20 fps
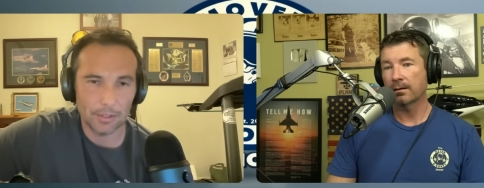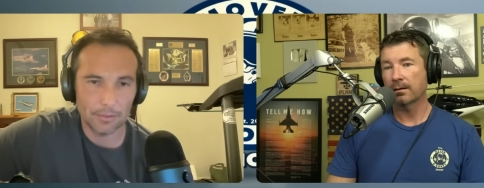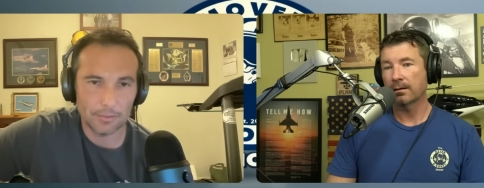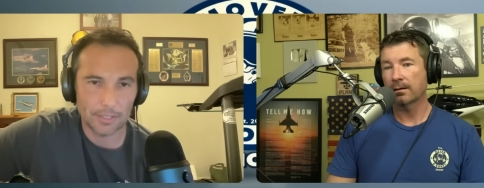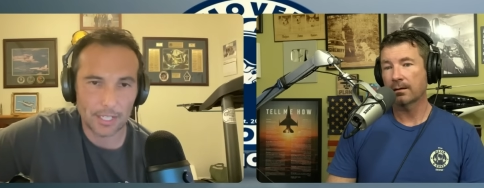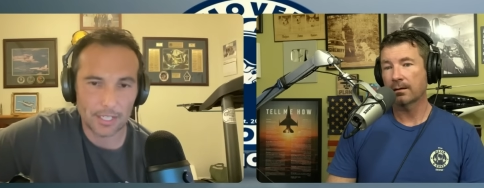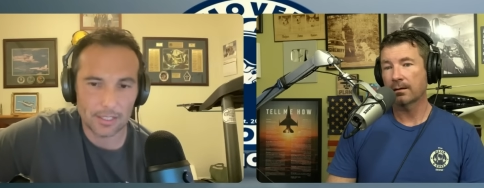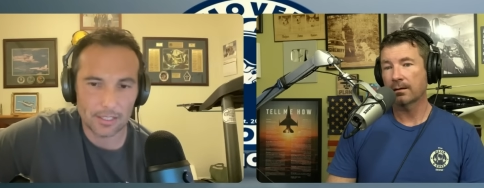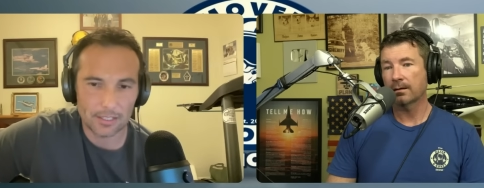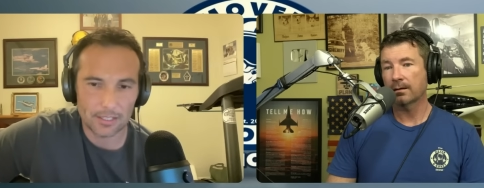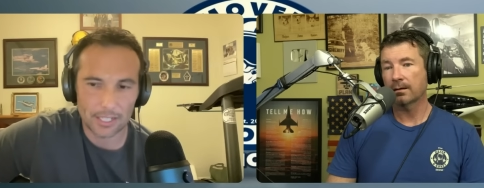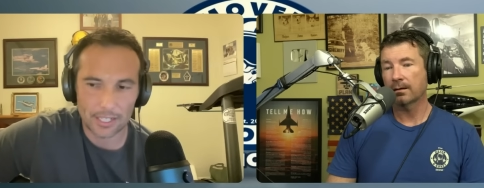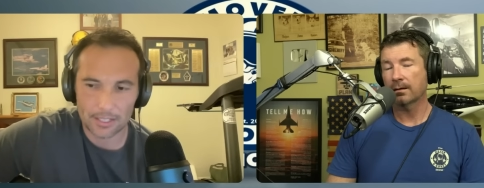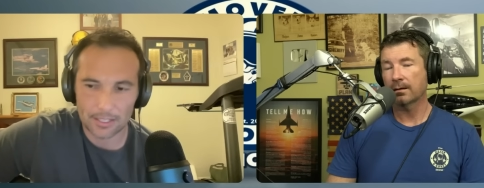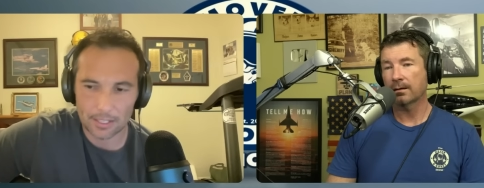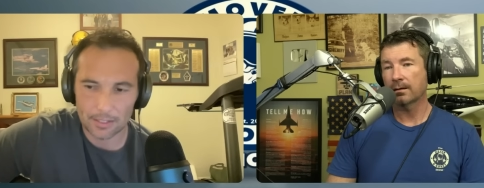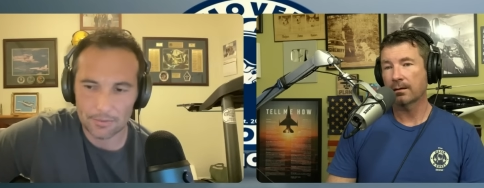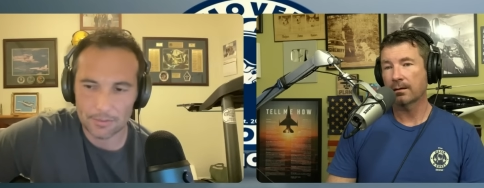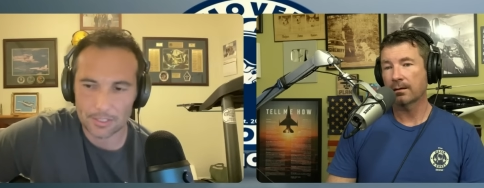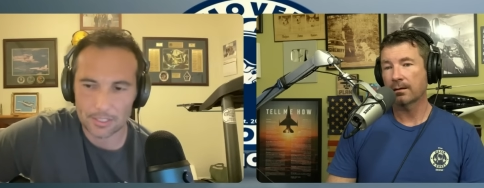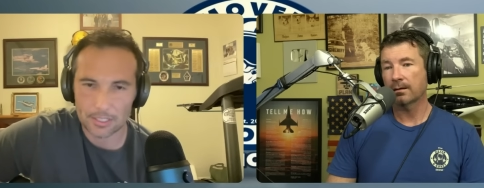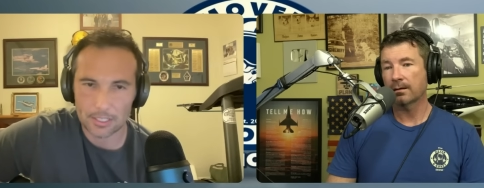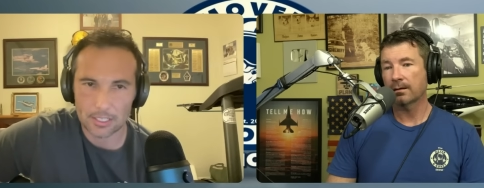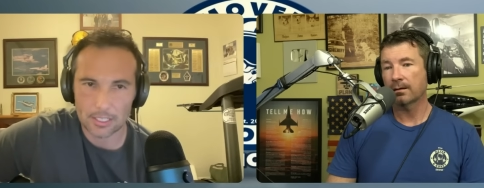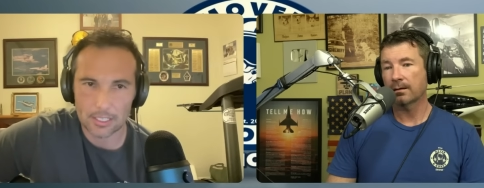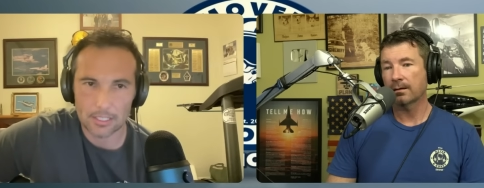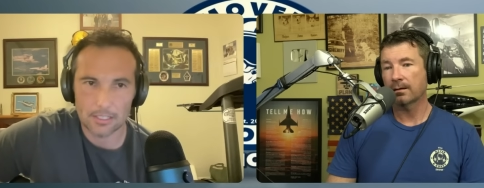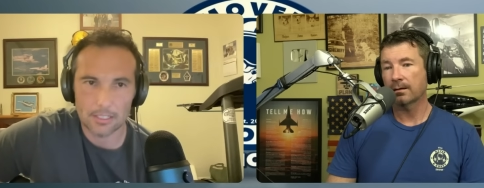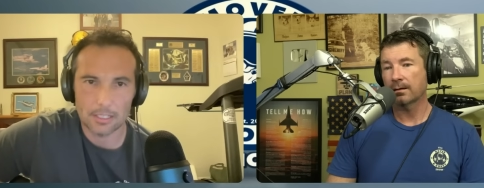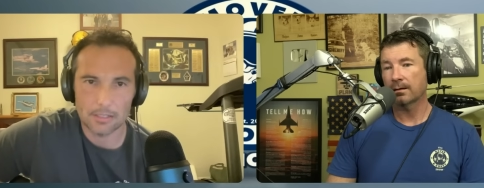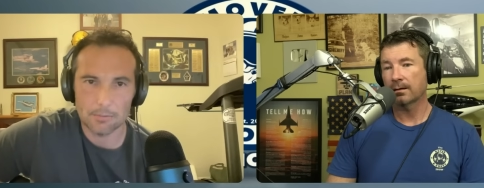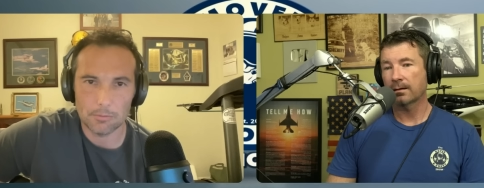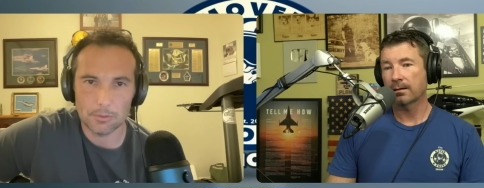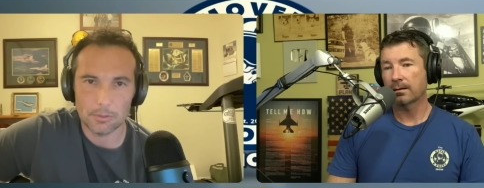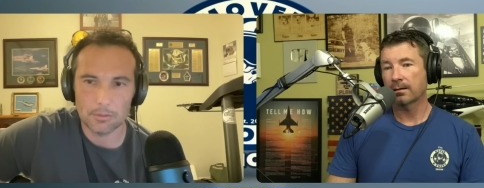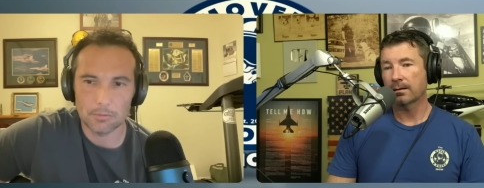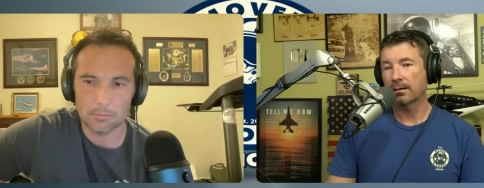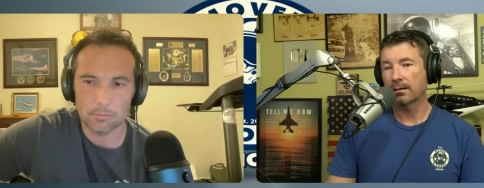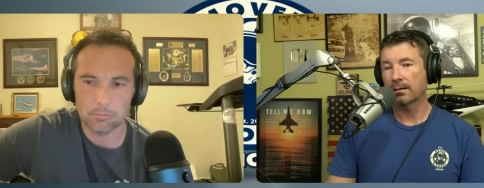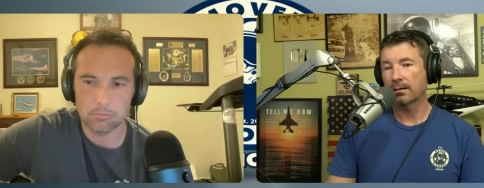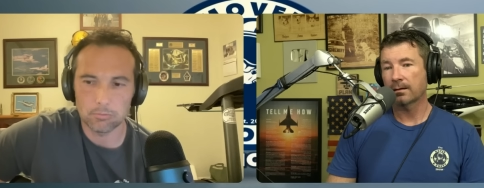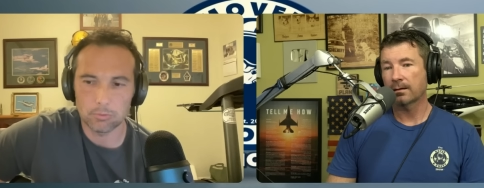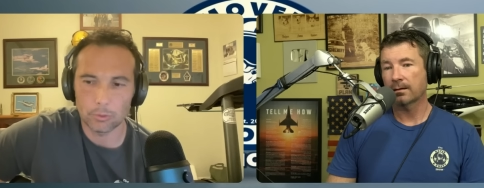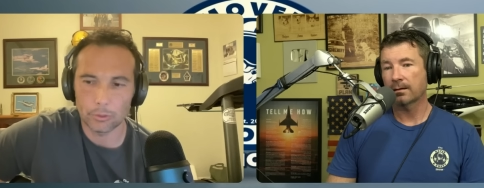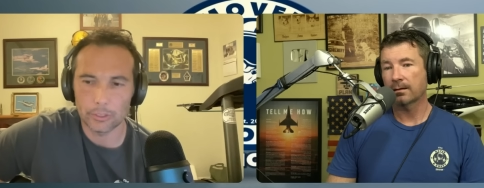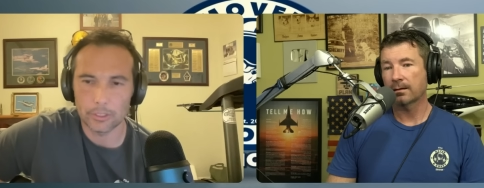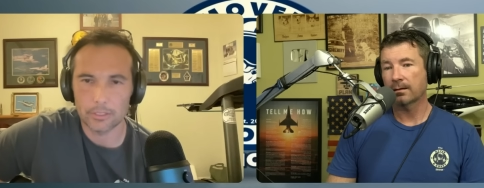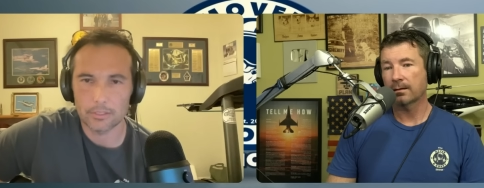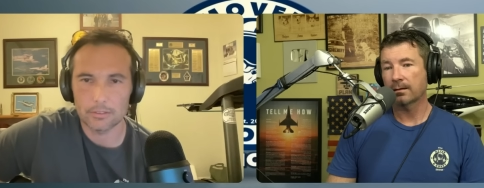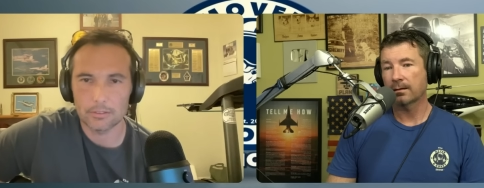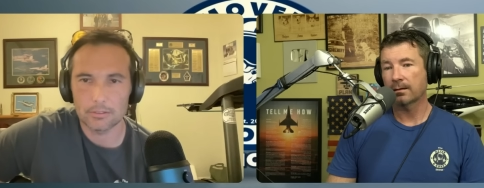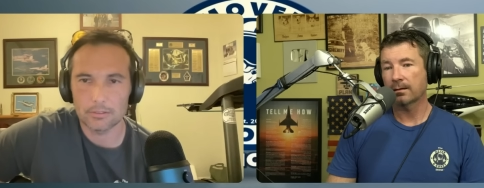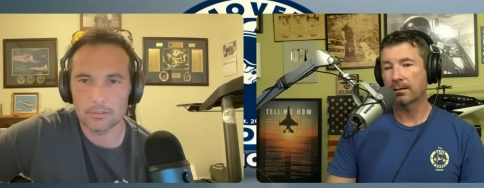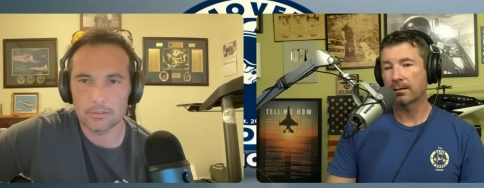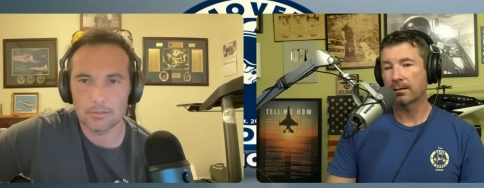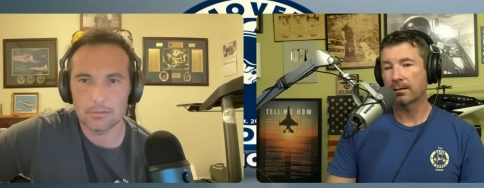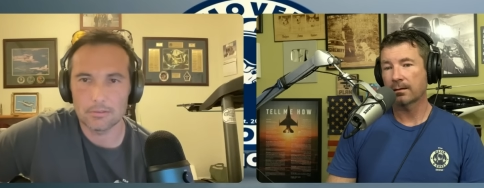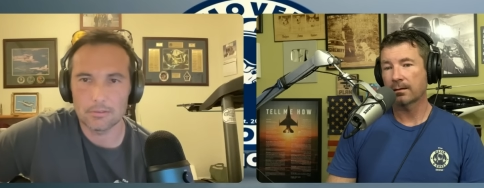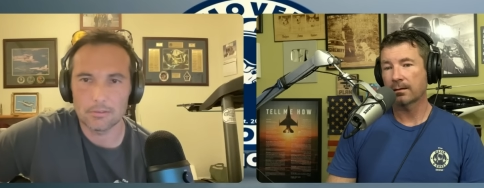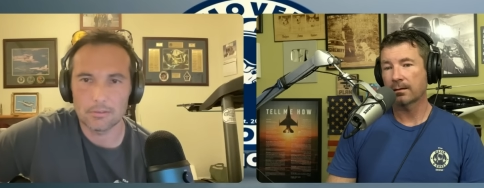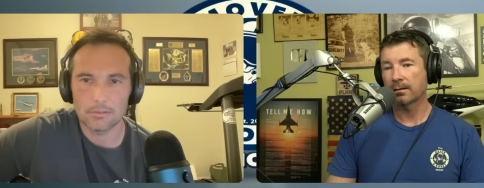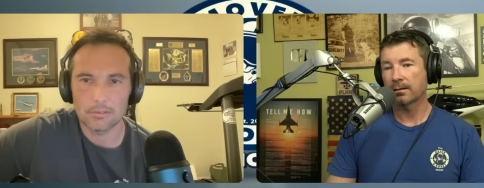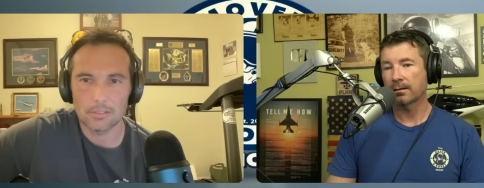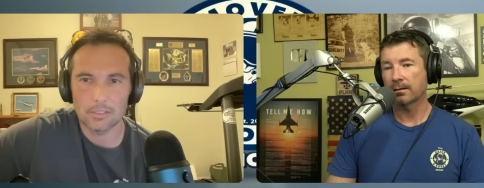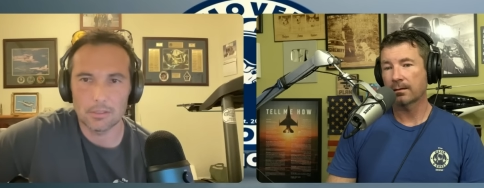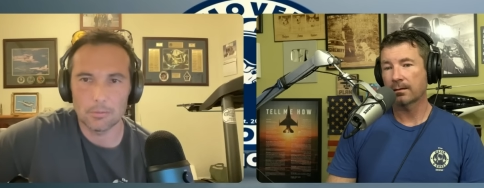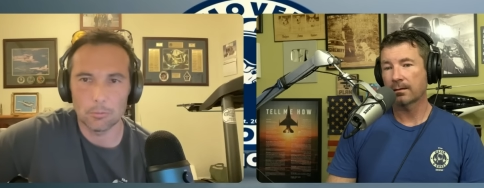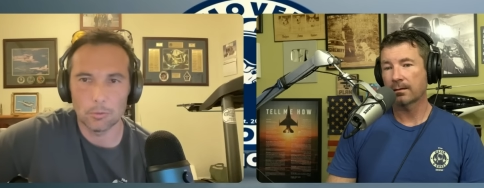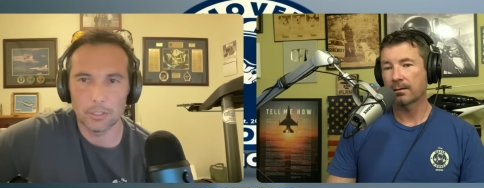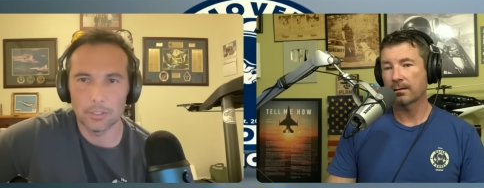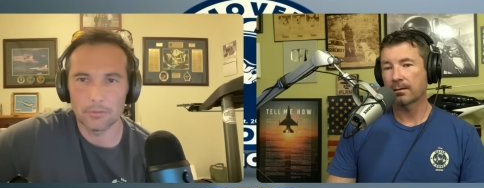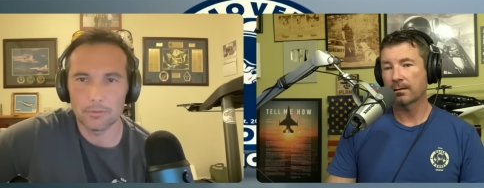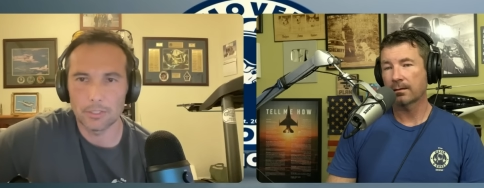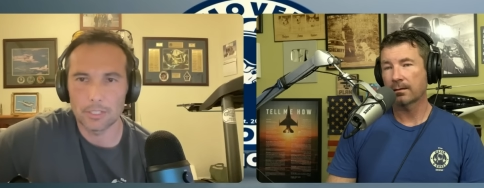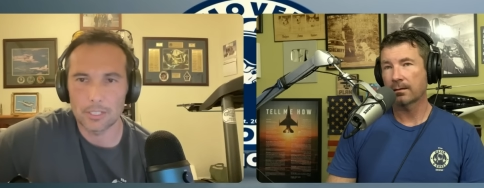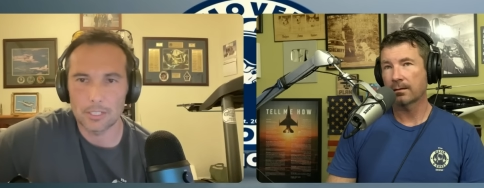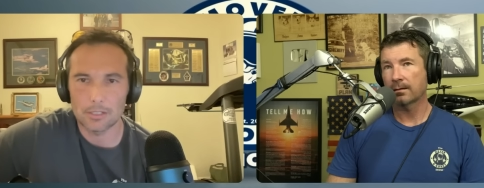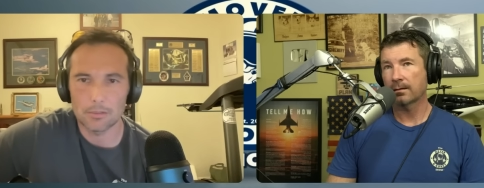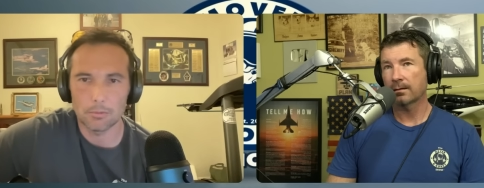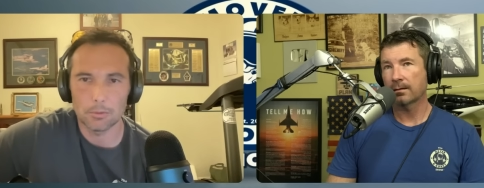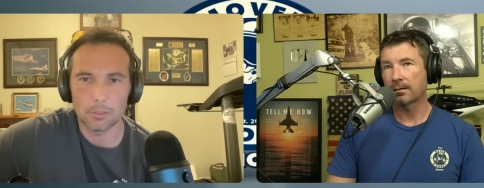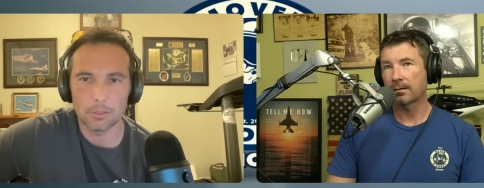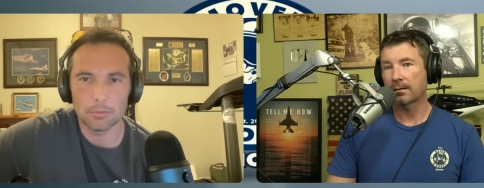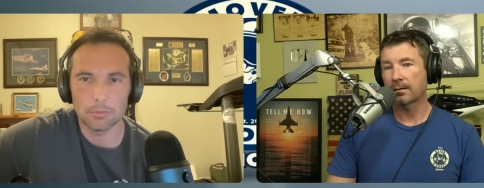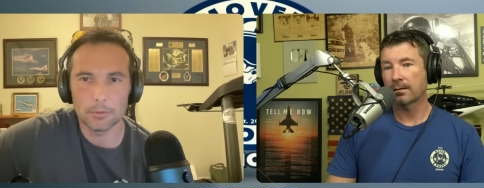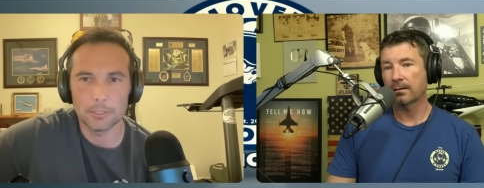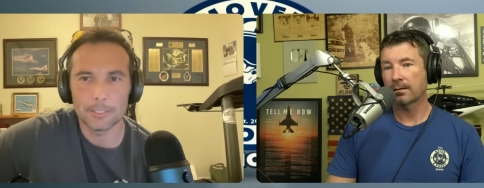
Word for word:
Speaker 1: they've tested that in the F 16 seems to work somewhat reasonable.